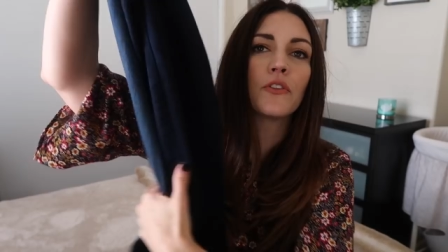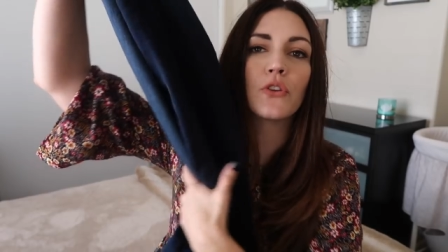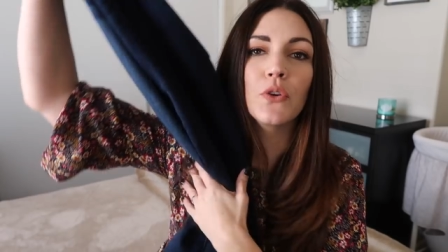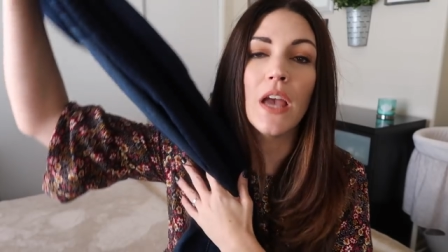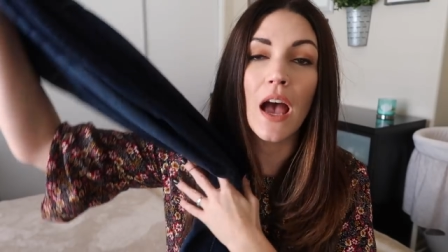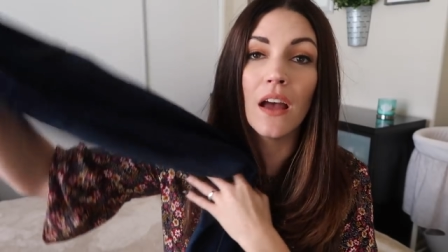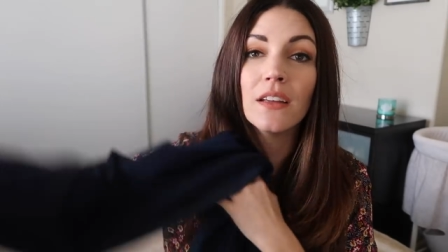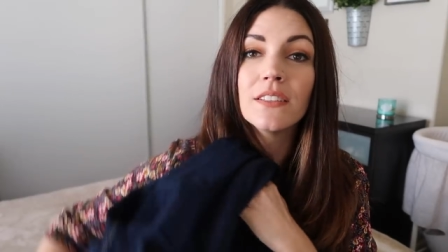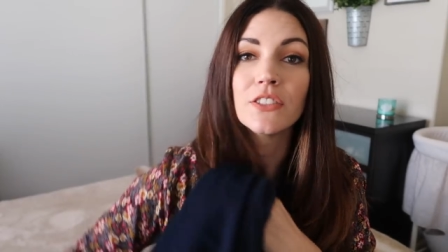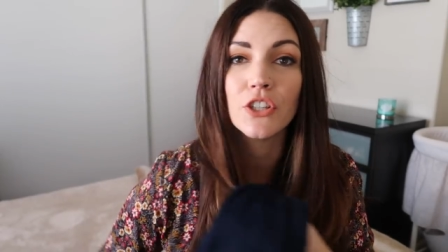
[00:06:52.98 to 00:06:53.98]
So yeah,
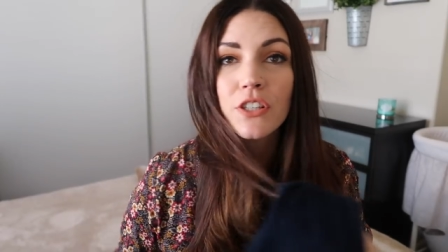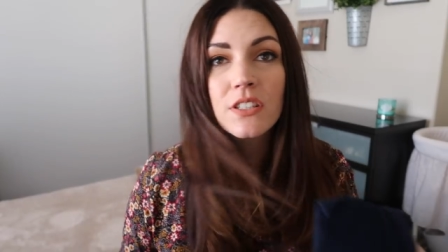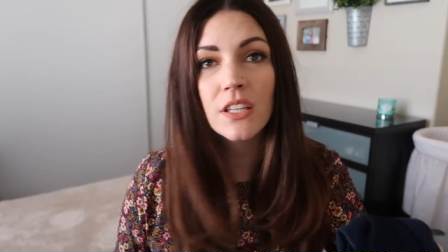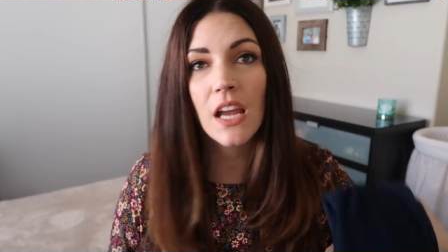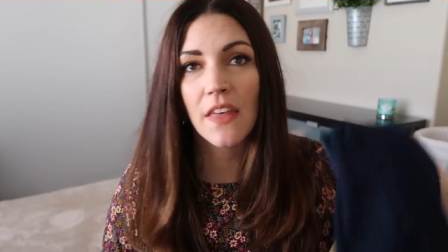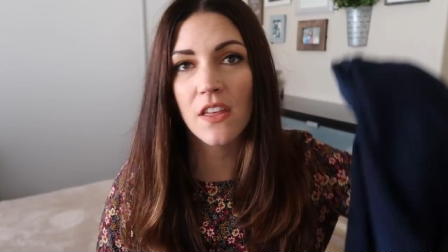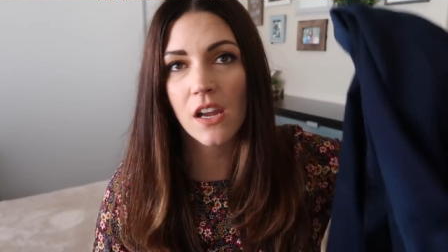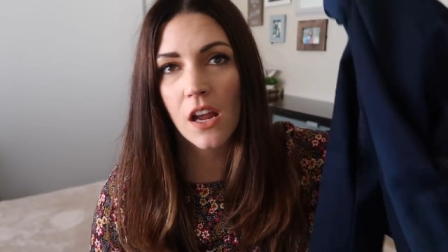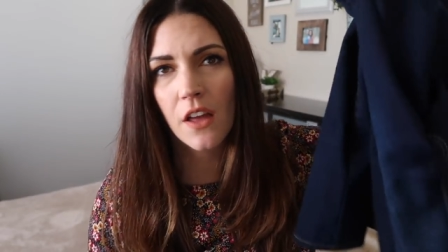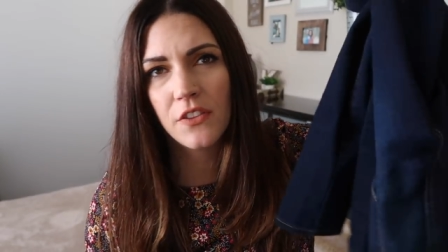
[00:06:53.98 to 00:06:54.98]
seriously, I
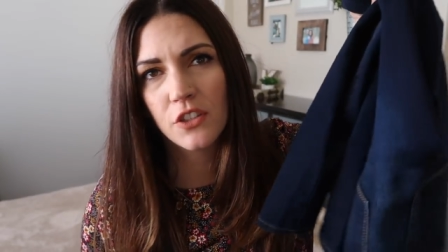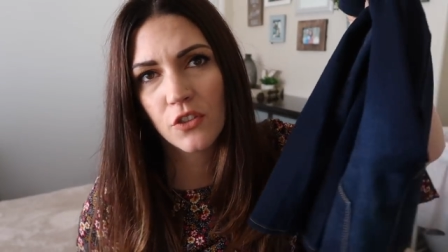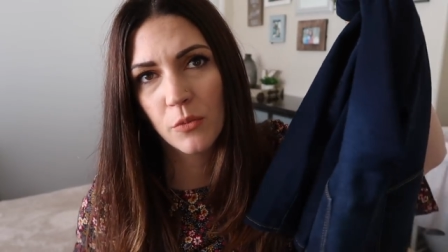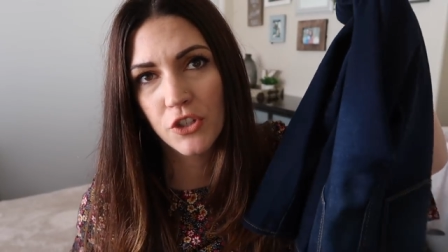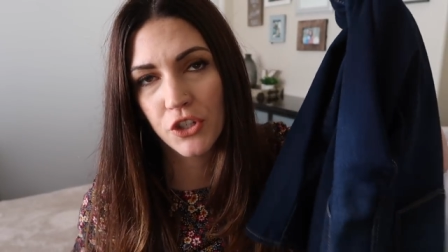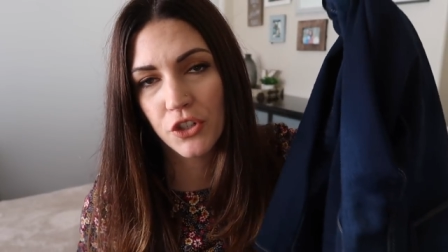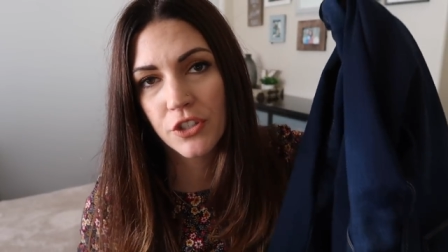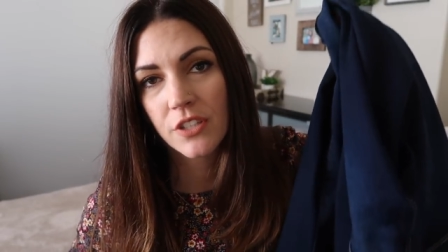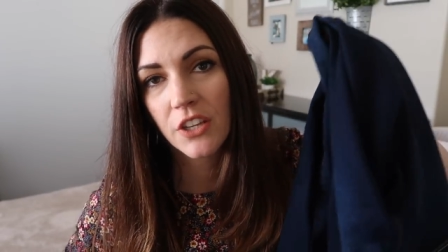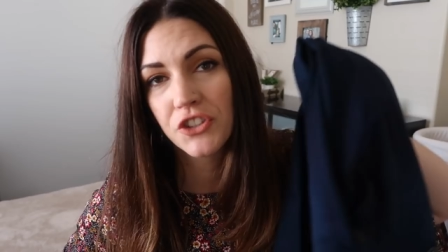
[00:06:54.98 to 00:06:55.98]
think I got these from the
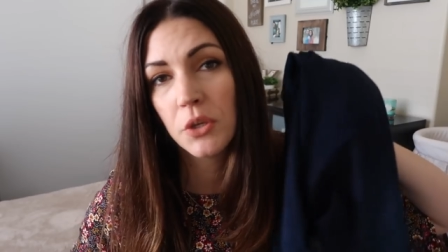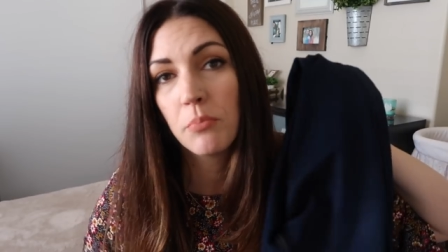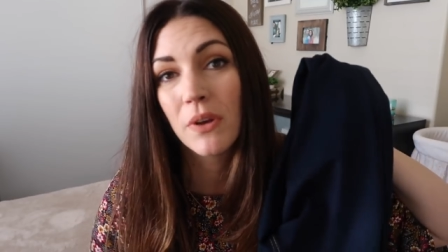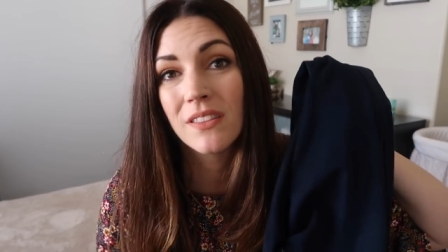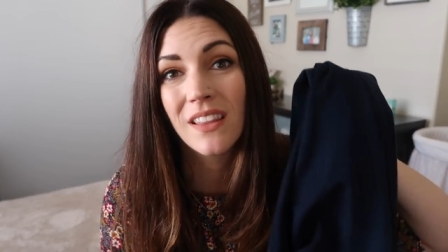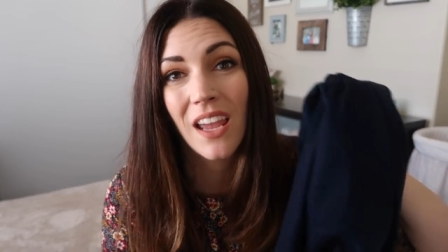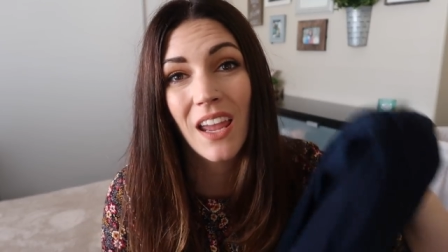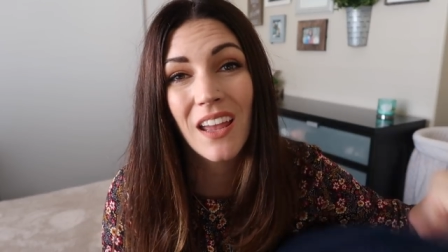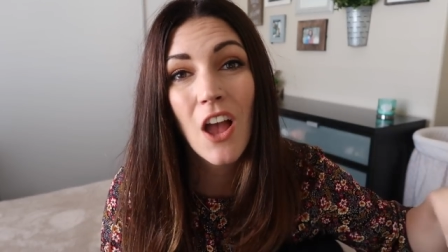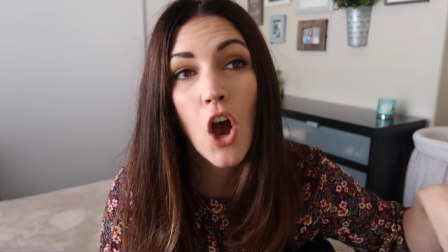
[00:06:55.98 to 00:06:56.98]
junior section, but
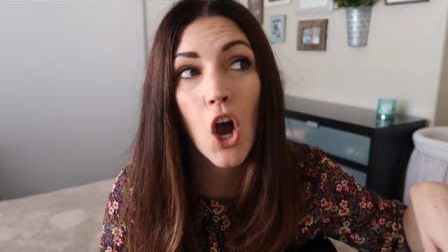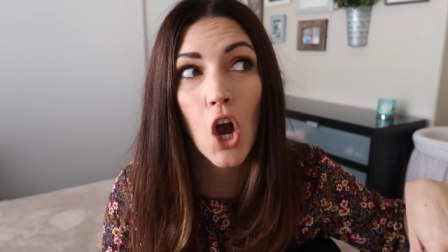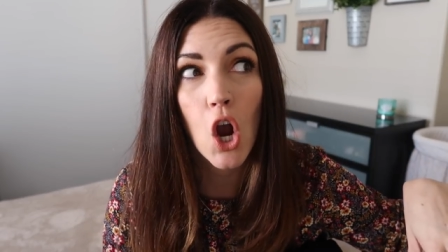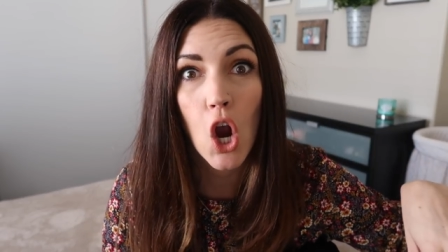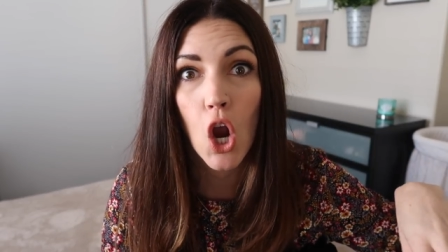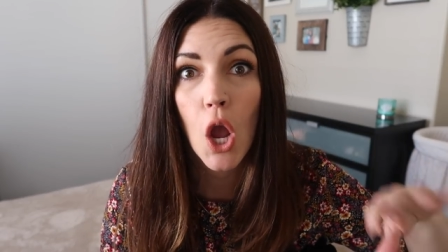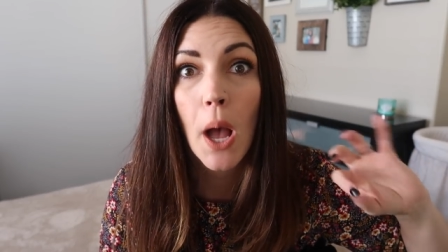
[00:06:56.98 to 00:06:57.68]
they are